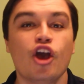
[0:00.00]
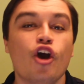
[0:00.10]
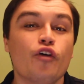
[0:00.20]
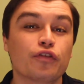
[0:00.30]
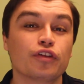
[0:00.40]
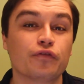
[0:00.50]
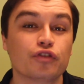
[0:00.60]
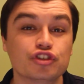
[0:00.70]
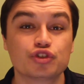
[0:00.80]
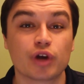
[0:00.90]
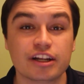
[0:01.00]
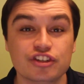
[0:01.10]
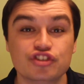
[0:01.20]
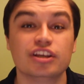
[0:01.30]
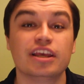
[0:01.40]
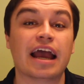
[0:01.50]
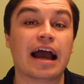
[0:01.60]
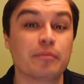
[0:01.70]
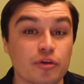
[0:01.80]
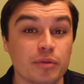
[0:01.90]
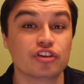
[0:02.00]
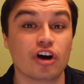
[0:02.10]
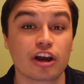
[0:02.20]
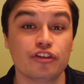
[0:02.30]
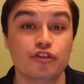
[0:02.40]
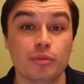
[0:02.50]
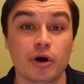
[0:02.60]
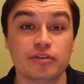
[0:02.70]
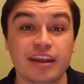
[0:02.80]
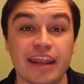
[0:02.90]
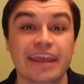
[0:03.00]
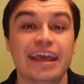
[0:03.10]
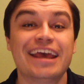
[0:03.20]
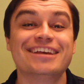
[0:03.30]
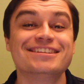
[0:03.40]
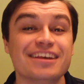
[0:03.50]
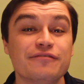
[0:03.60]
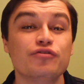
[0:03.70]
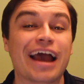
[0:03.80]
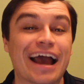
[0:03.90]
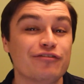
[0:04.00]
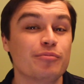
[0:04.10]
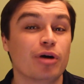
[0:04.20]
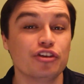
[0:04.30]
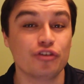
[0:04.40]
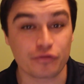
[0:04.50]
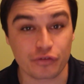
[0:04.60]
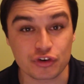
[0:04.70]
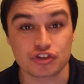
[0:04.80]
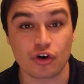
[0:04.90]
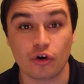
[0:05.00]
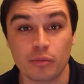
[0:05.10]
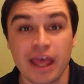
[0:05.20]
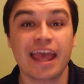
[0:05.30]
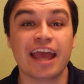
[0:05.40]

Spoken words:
For the first strategy I'm going to be talking to you about today is if you haven't bought your first home